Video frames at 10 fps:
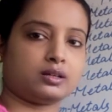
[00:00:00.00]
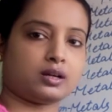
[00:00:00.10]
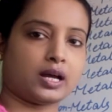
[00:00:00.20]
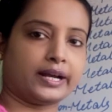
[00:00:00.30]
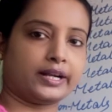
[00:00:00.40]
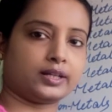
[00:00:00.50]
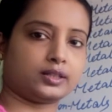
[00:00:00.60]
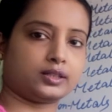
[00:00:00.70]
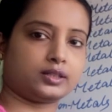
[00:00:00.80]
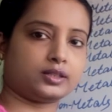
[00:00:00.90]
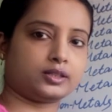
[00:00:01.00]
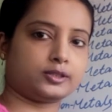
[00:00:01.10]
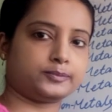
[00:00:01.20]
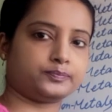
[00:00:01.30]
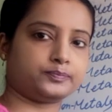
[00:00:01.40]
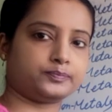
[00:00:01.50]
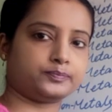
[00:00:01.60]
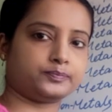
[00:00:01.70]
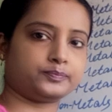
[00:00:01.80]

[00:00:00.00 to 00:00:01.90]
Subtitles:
and they